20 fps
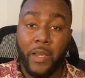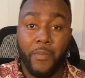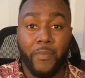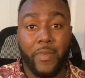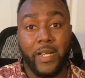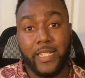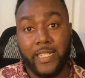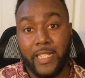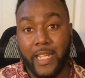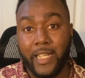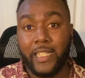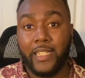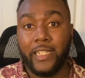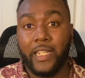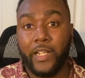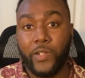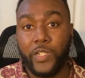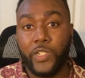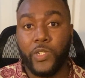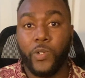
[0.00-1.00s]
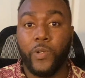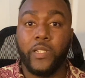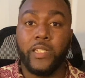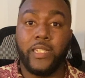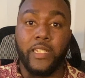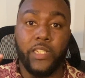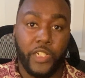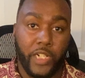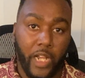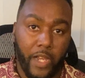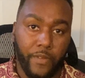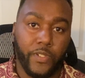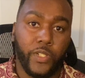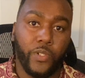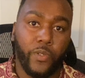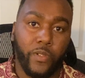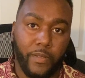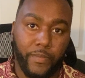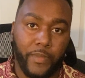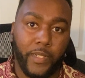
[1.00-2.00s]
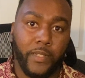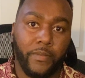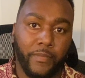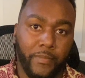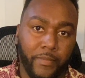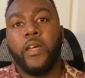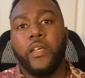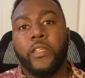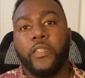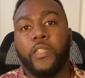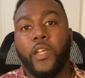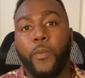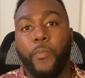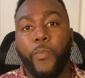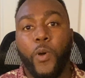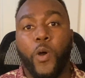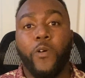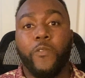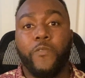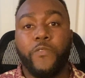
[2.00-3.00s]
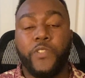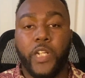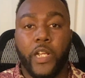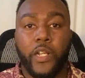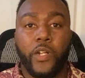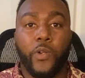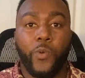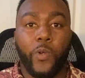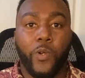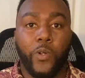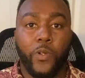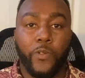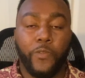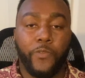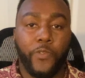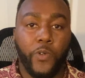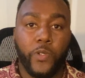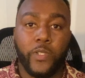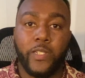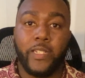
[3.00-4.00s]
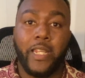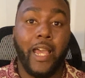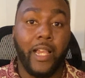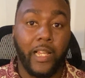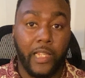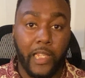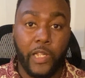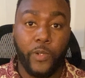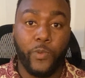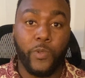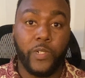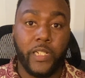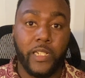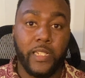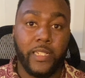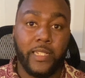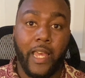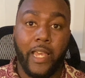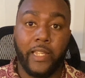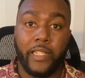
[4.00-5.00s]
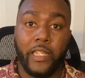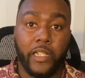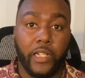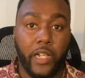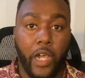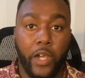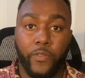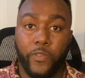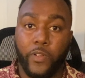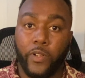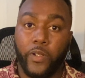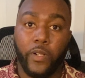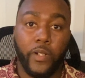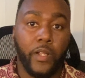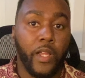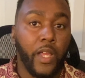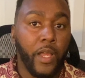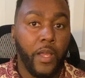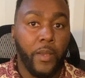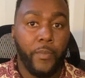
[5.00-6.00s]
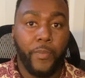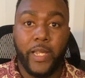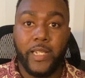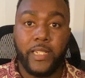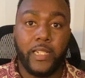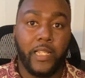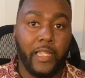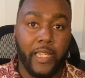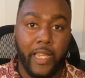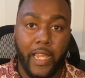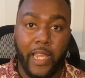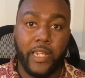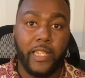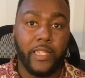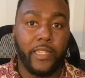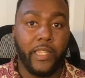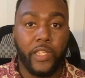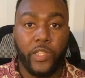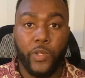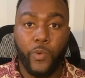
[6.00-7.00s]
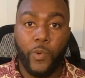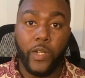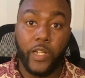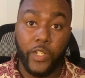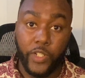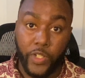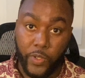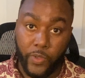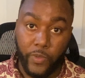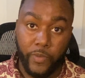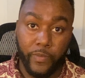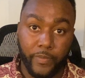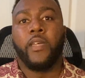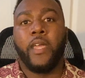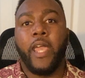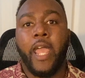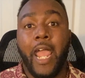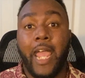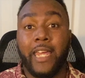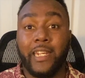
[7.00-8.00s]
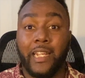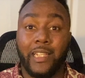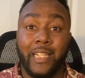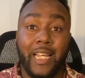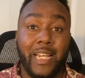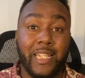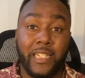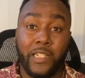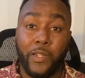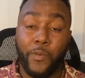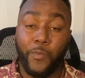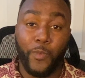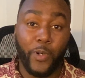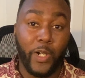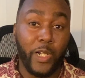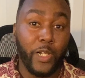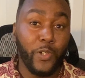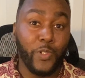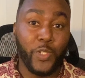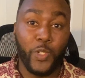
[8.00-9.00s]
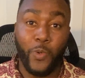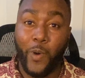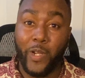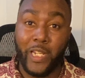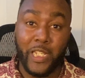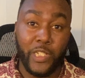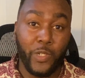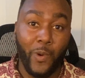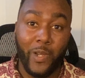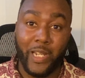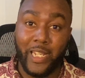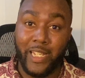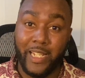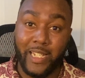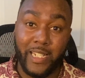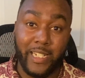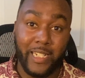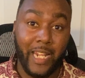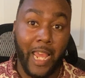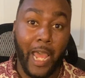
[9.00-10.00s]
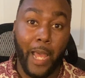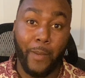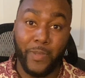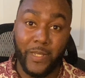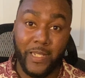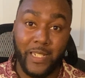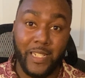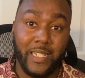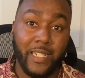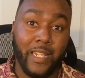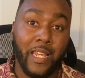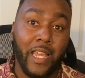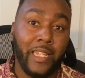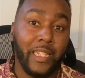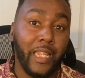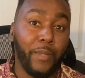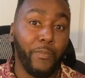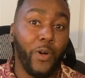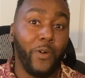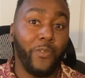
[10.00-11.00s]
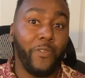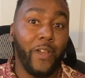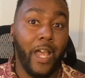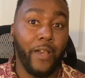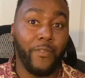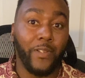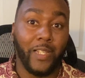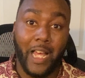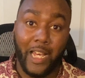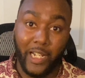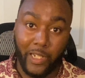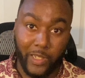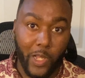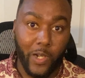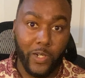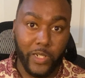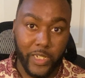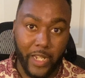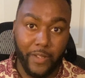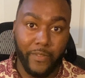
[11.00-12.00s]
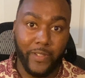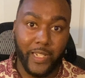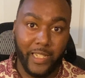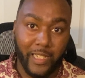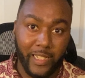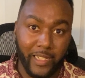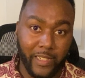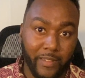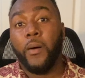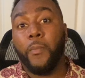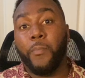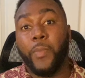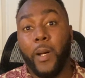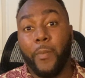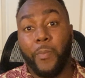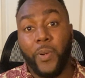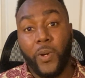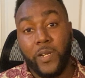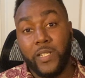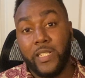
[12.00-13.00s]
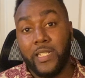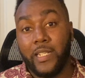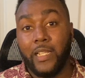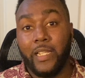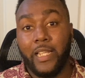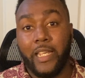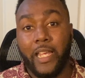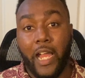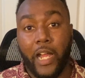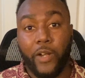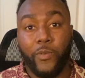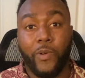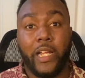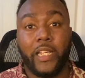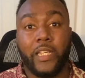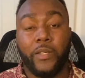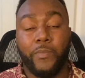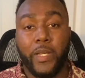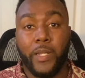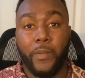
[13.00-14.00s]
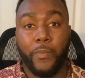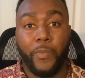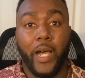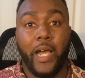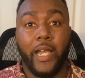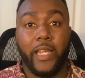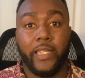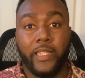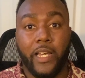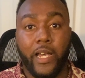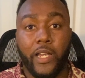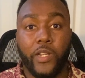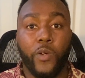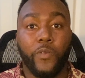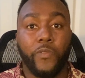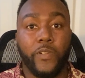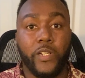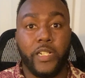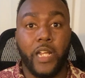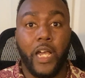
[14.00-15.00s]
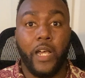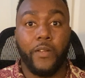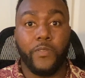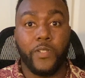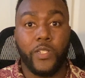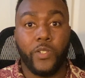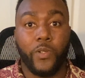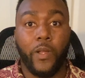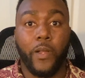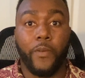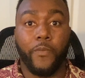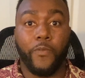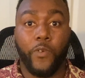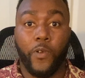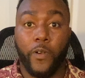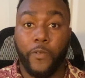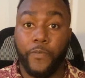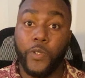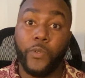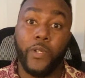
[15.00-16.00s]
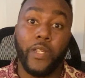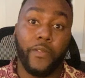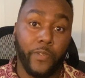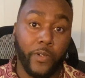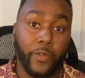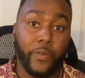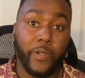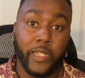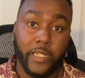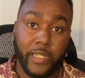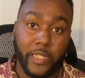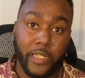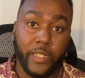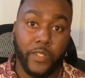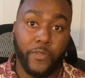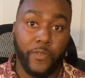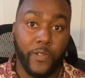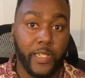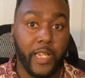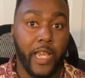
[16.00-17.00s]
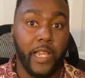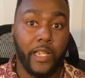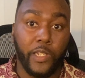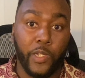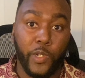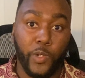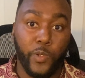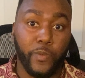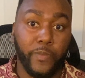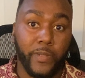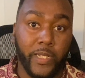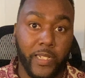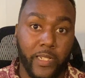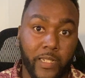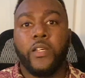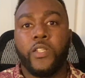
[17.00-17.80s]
My secondary choice is JavaScript. They're both general full stack languages that can cover basically anything you want to do. And unless some real 2020-ish happens, they both have a lot of longevity. But personally, I recommend Python over JavaScript for a few different reasons for tech noobs.